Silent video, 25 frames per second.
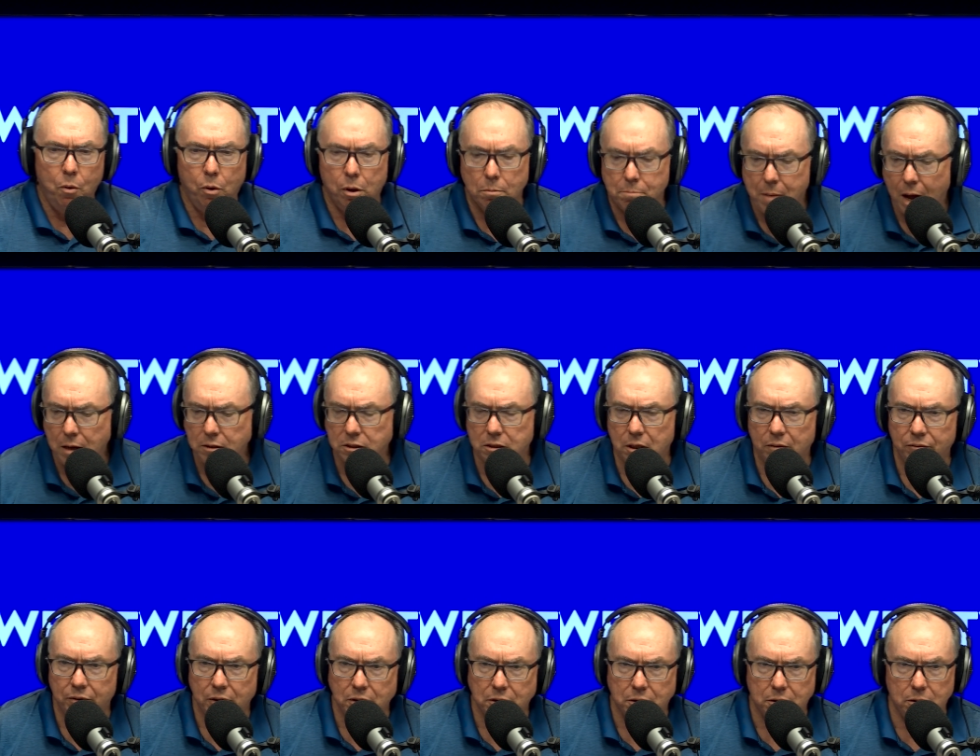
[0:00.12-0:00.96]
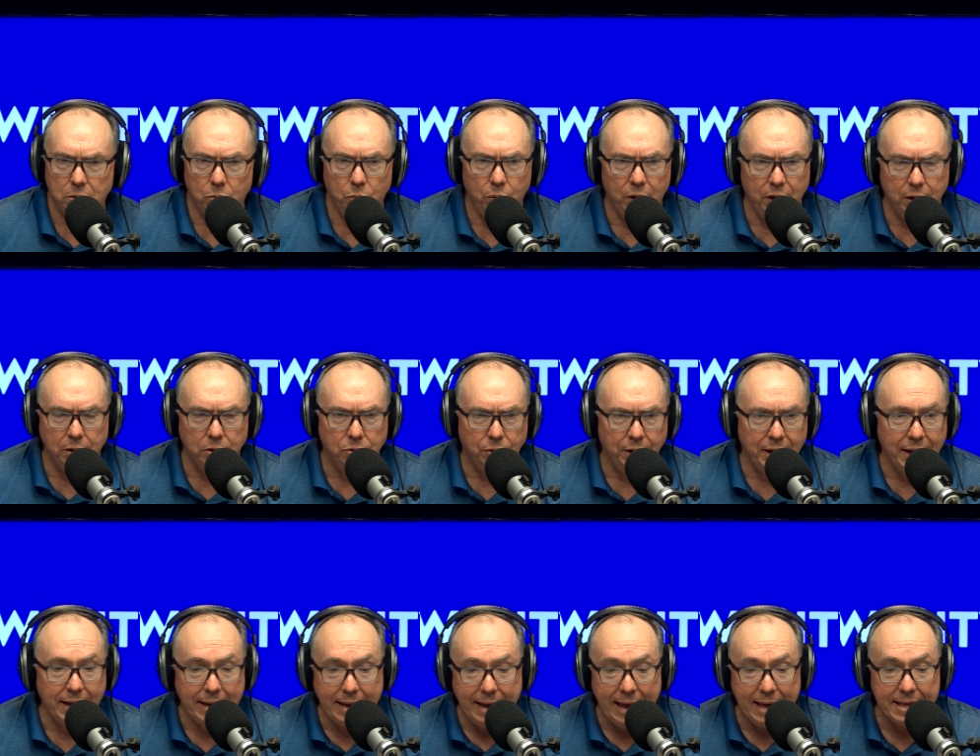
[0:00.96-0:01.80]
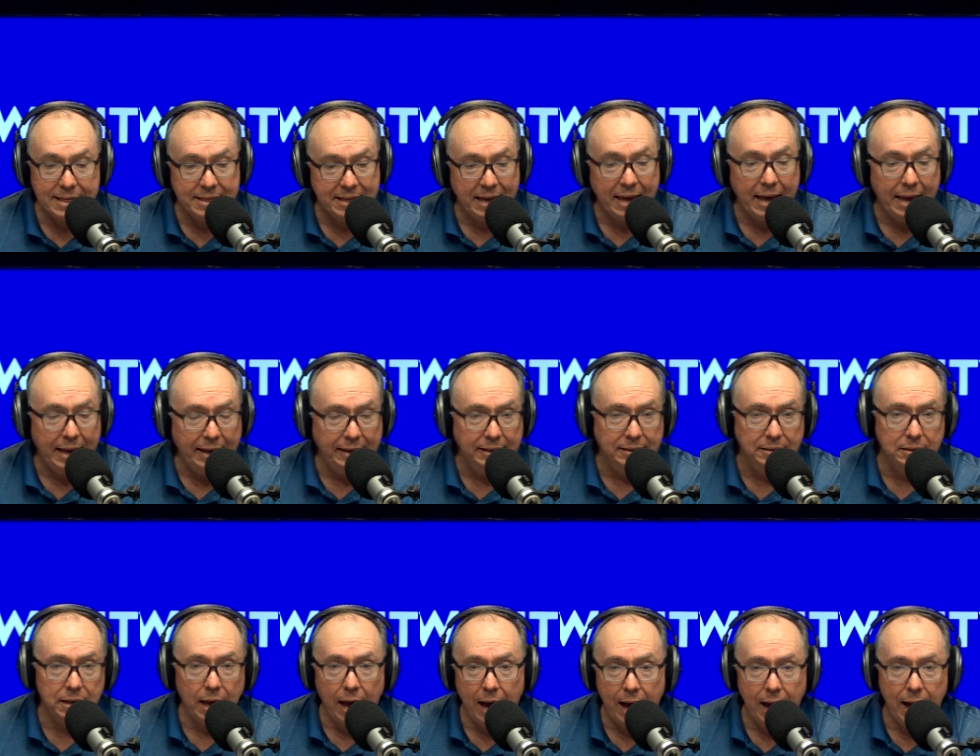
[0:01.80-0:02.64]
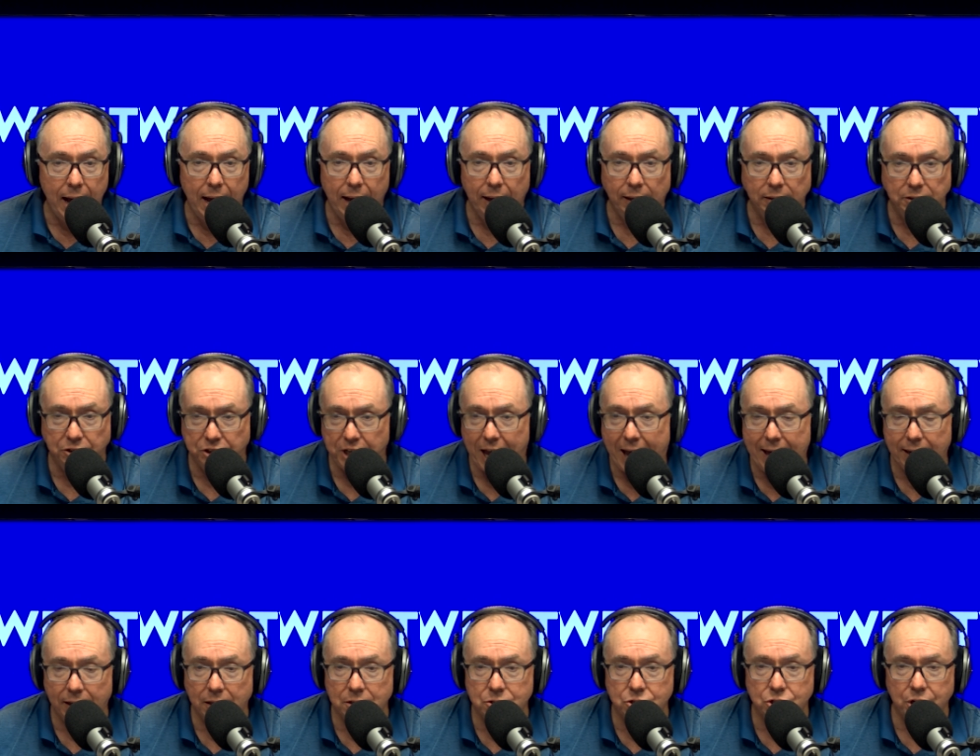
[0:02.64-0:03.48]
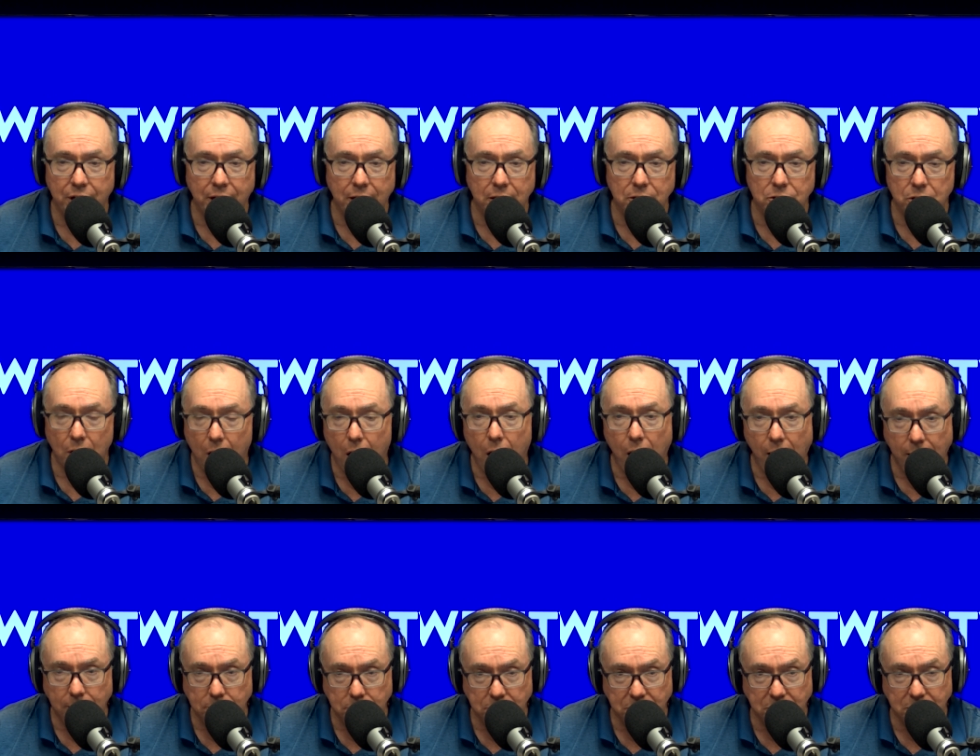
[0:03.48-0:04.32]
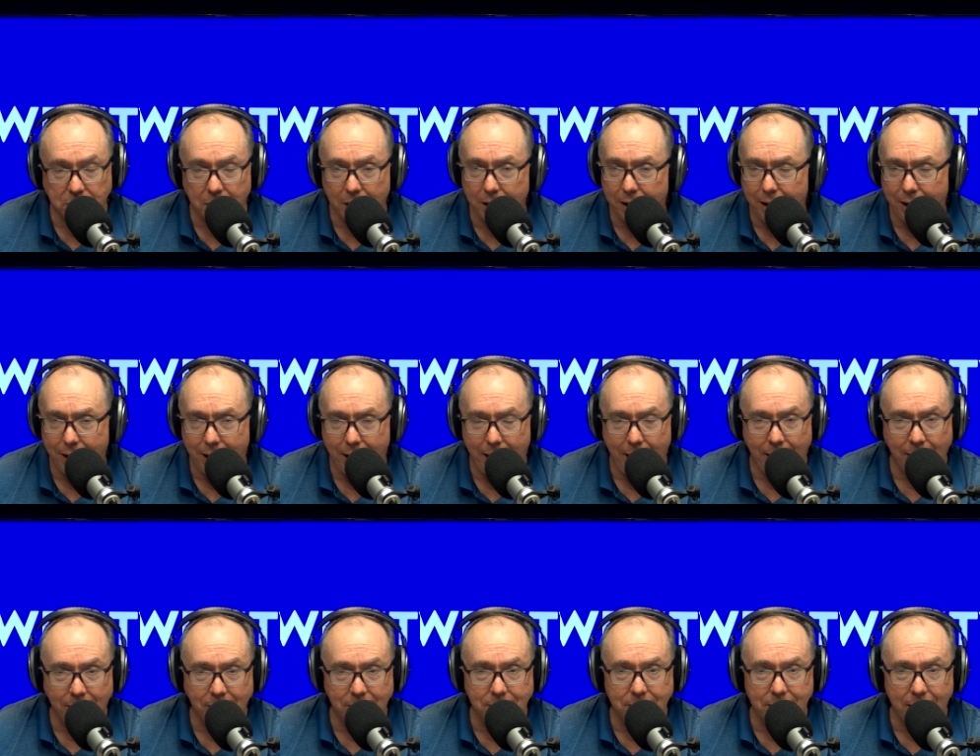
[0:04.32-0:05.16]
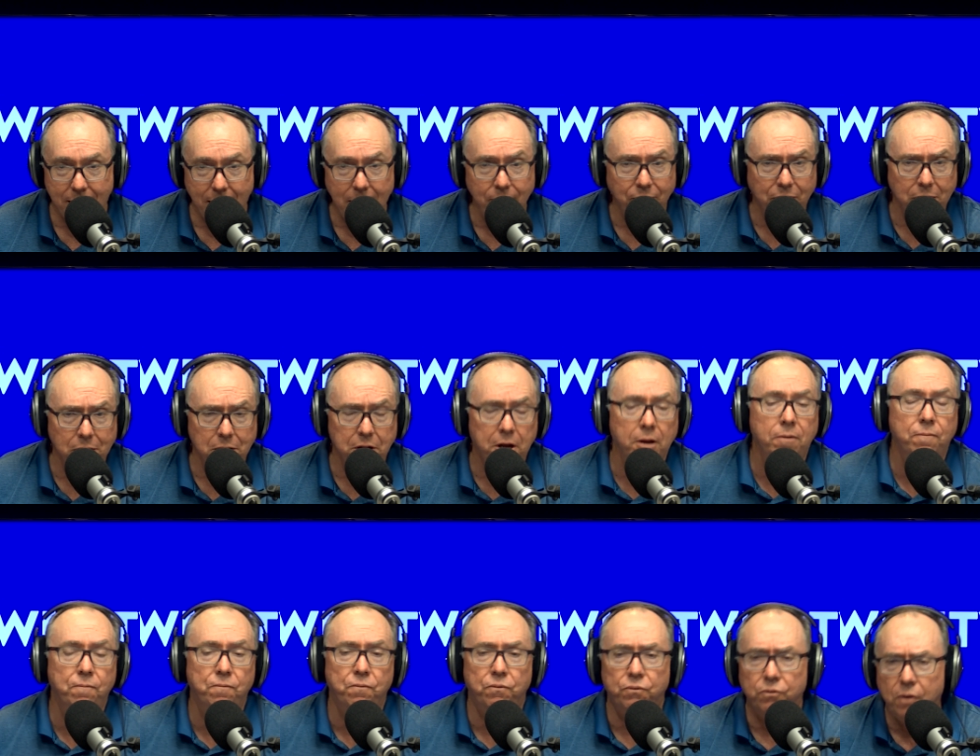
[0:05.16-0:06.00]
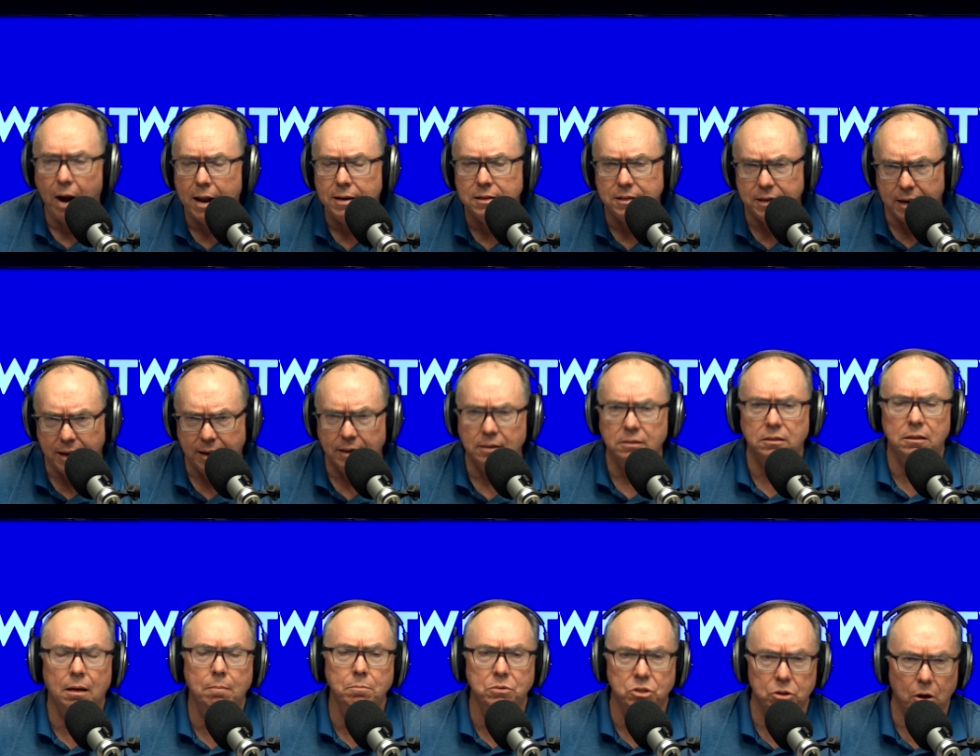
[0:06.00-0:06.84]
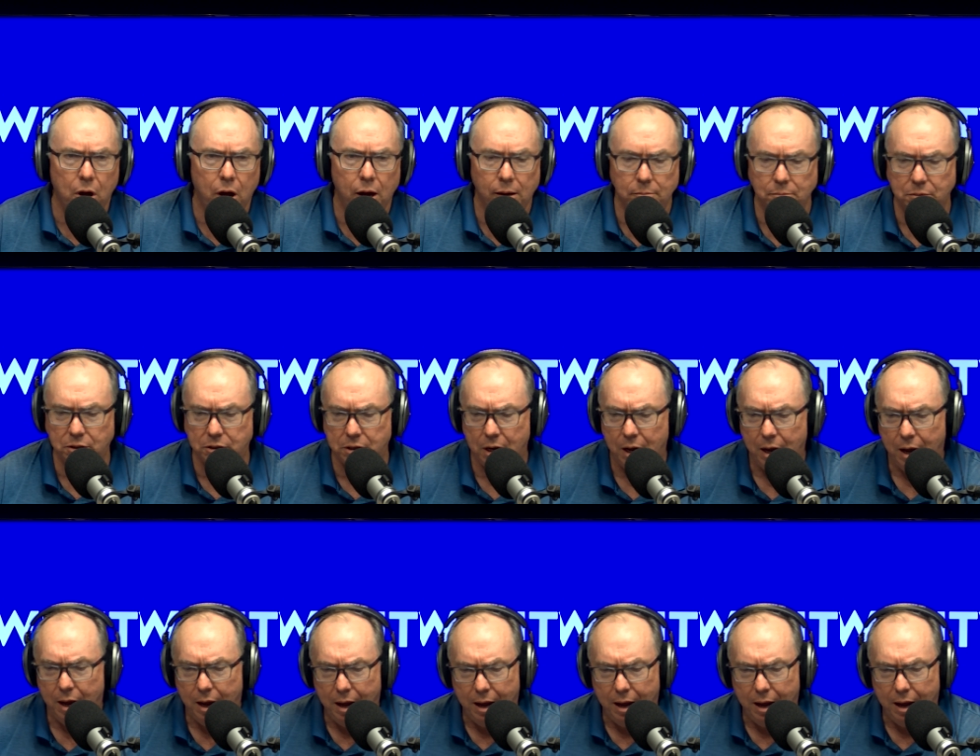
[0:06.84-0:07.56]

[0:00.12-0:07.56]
Well, most of us will agree these are challenging times and even confronting sometimes